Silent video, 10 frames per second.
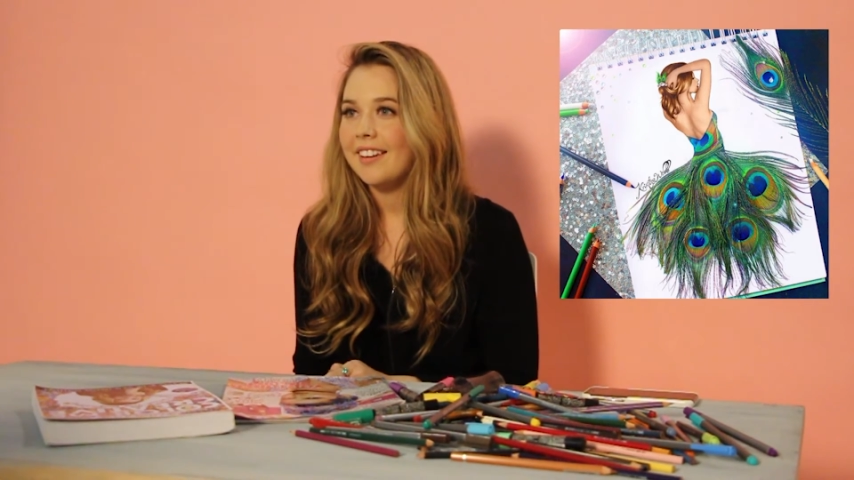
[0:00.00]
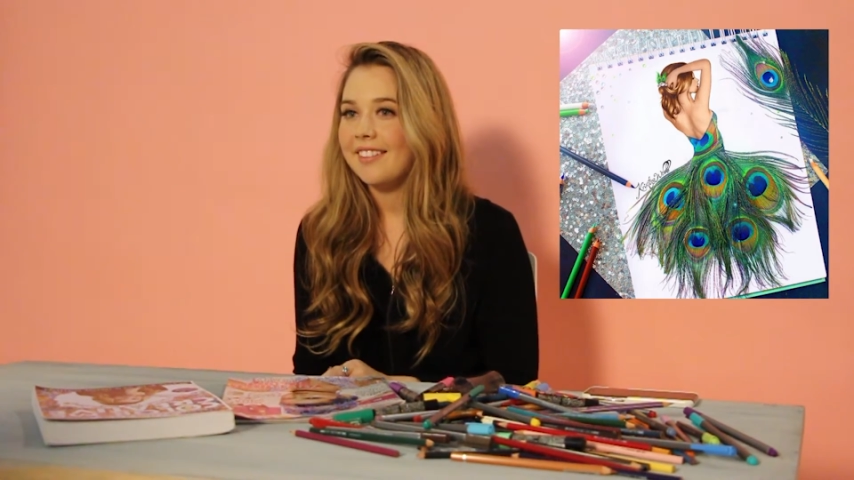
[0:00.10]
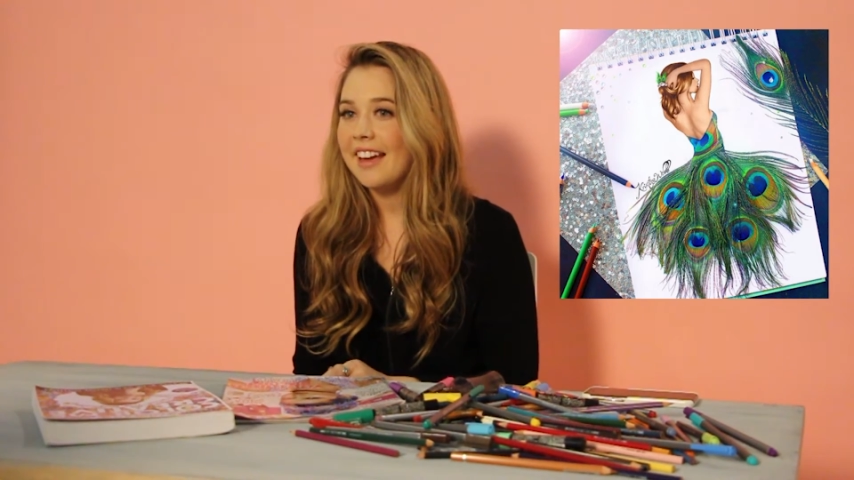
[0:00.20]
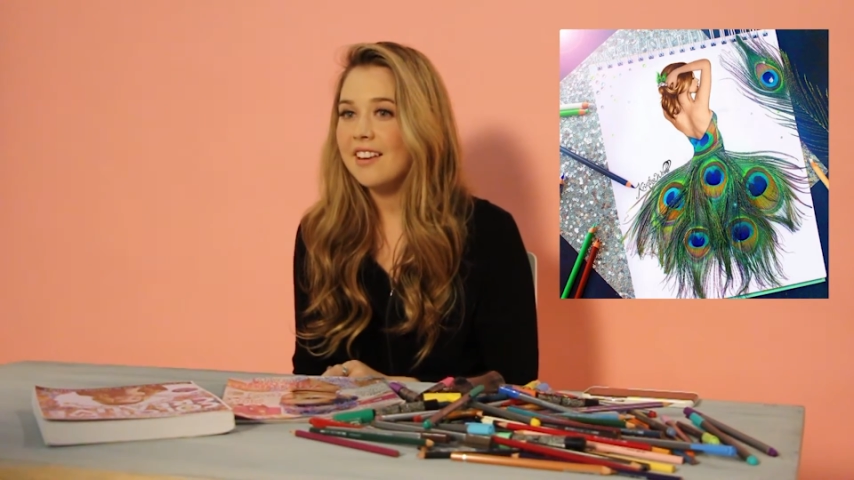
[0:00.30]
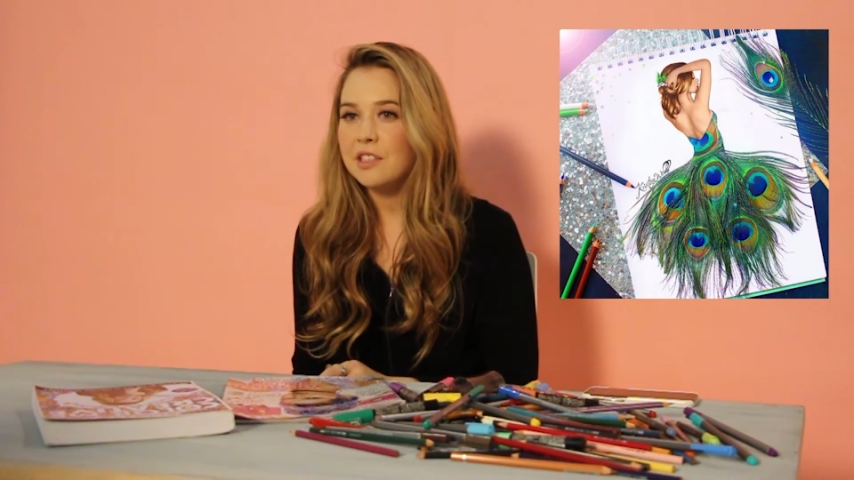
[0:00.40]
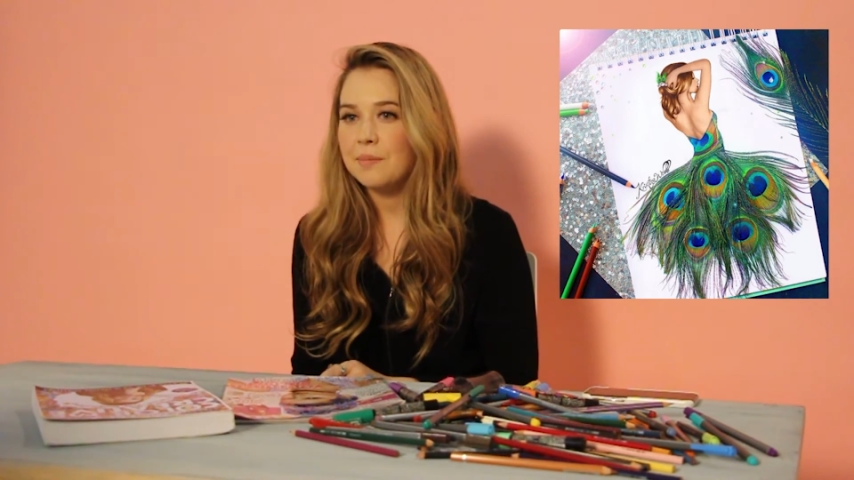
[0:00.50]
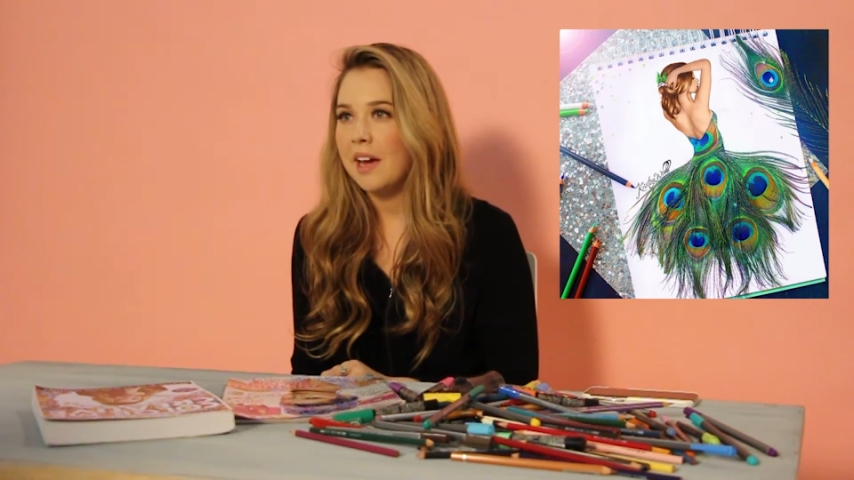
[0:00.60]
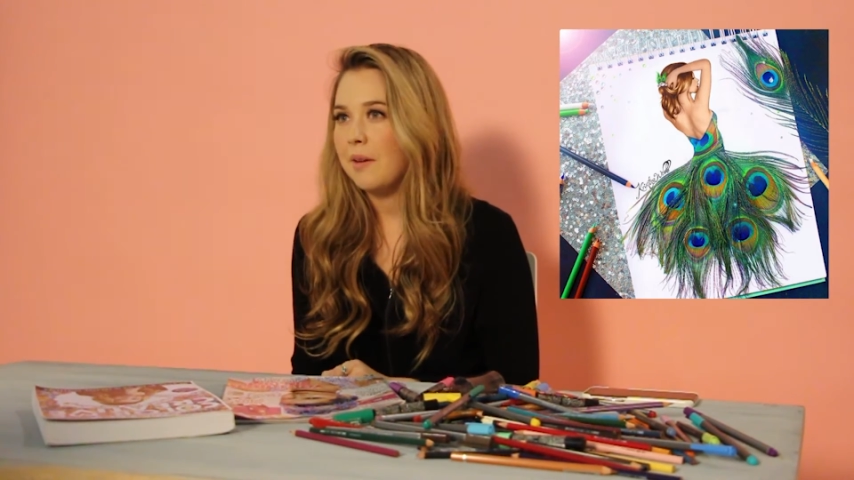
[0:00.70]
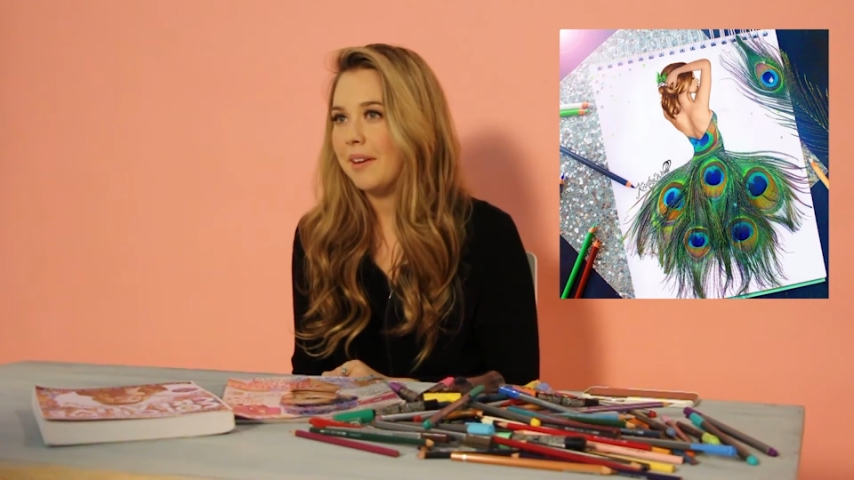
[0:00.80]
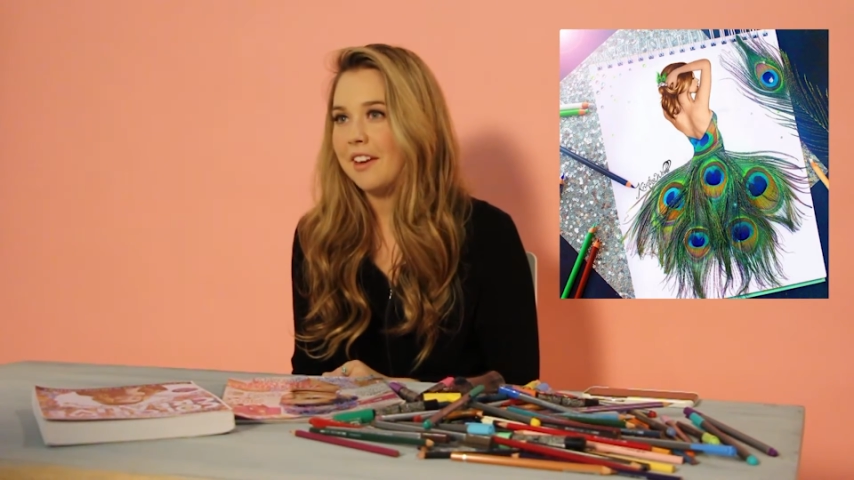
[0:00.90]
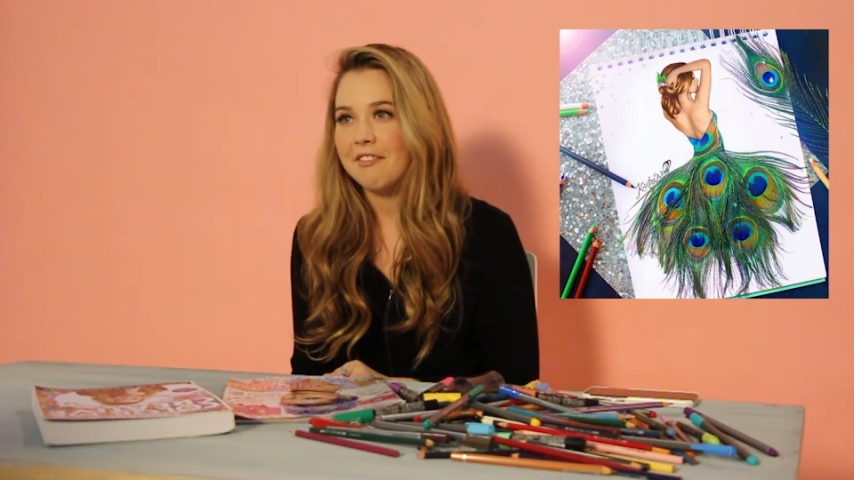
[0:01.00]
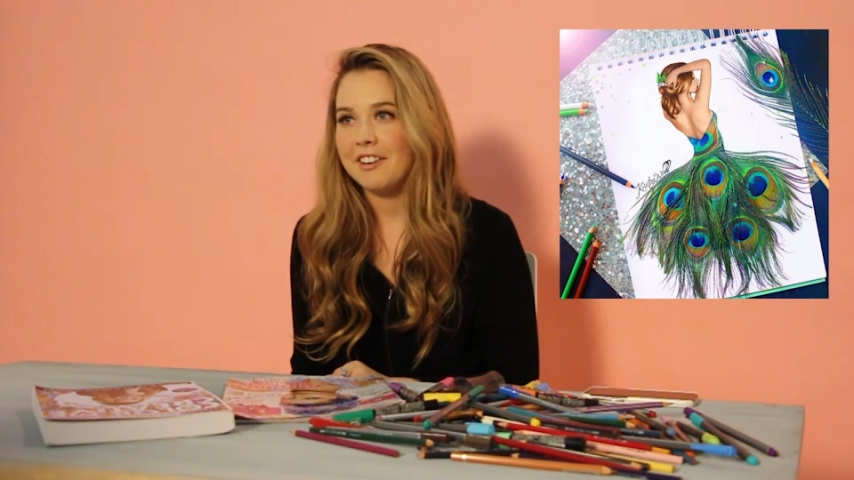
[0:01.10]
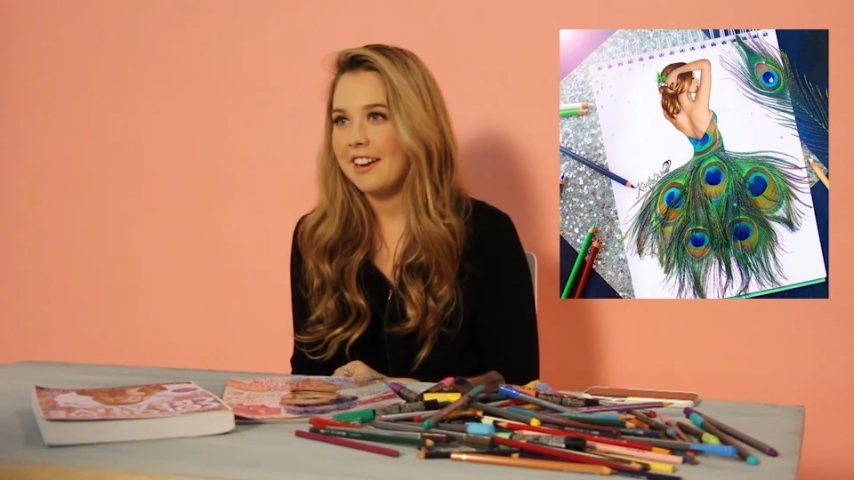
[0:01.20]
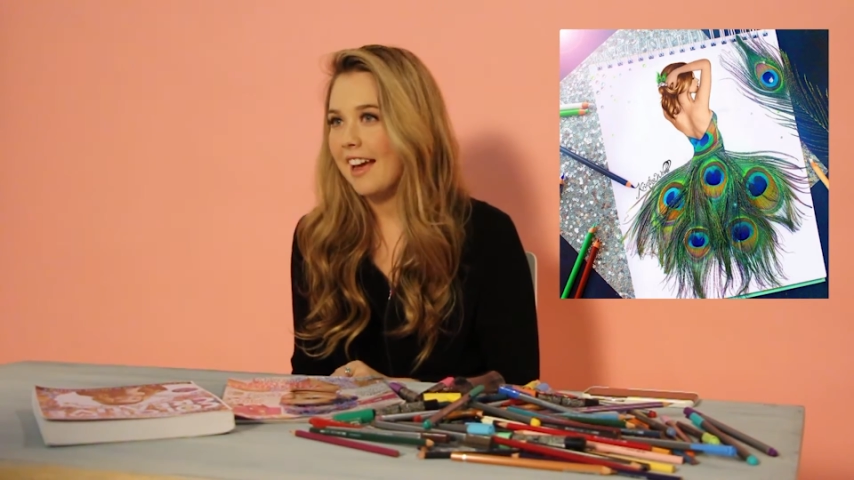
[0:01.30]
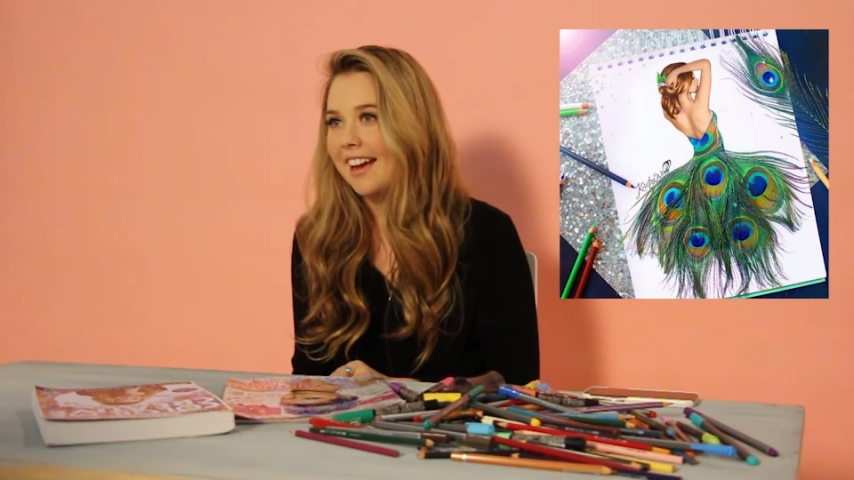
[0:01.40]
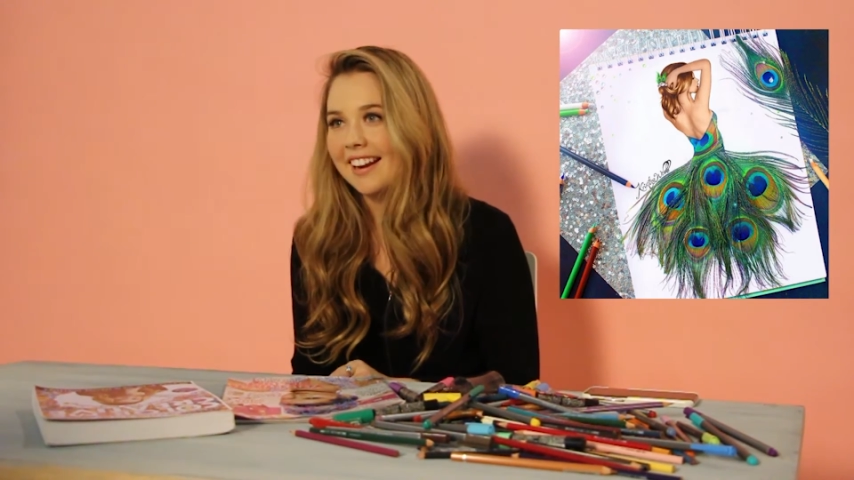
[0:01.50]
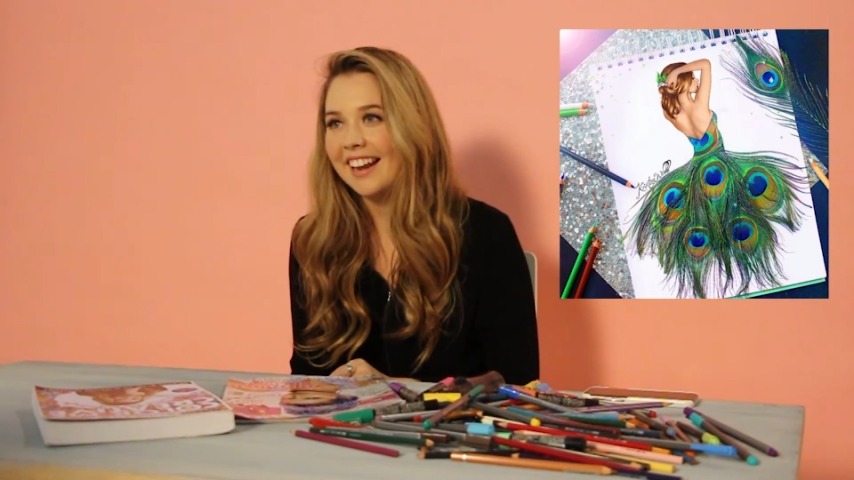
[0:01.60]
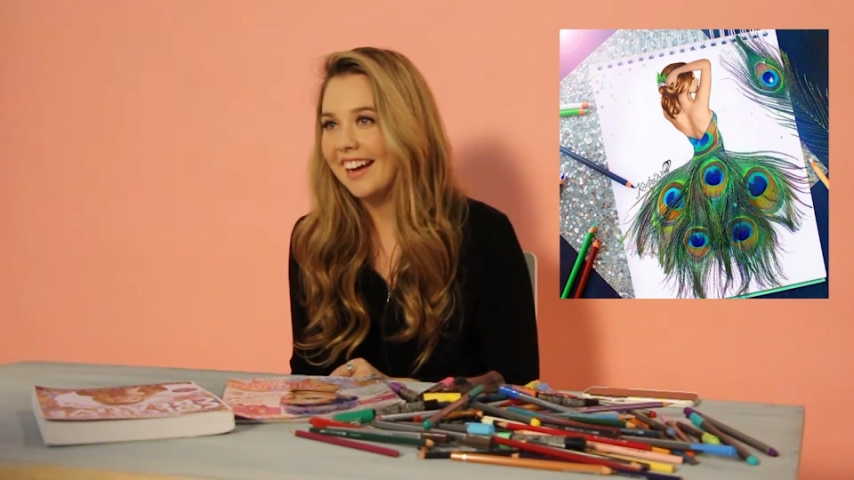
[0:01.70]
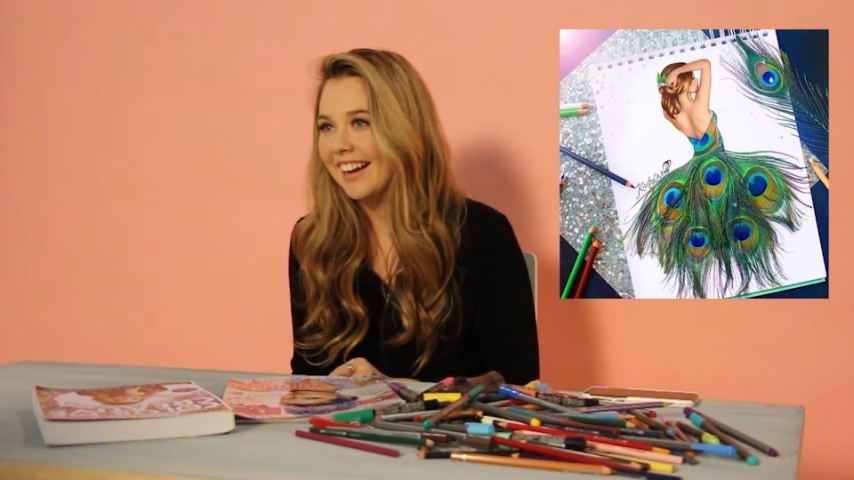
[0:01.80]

they inspire me every day.